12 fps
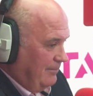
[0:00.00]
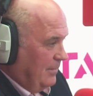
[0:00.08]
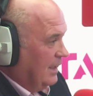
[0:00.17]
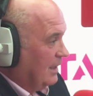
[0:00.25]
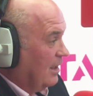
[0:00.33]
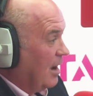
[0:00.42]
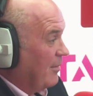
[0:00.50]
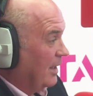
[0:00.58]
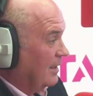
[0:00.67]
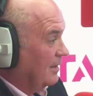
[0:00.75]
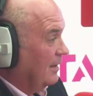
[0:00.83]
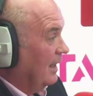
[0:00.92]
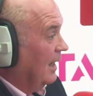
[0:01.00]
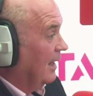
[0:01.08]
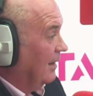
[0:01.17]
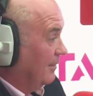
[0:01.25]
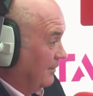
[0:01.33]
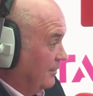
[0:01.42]
economic
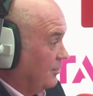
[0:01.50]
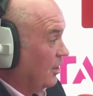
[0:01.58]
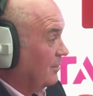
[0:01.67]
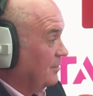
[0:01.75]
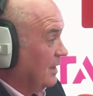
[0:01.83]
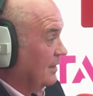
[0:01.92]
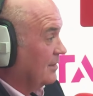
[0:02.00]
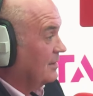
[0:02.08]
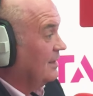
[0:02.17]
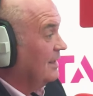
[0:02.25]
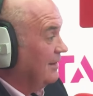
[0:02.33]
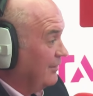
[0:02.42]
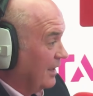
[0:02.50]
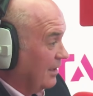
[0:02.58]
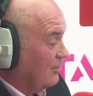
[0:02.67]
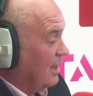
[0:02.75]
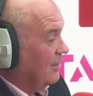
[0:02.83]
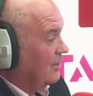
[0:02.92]
circumstances, living in
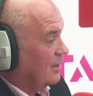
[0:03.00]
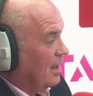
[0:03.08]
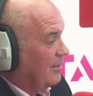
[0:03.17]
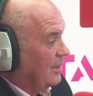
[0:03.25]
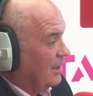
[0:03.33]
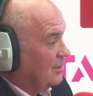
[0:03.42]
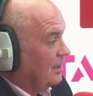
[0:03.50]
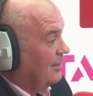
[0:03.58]
crowded accommodation.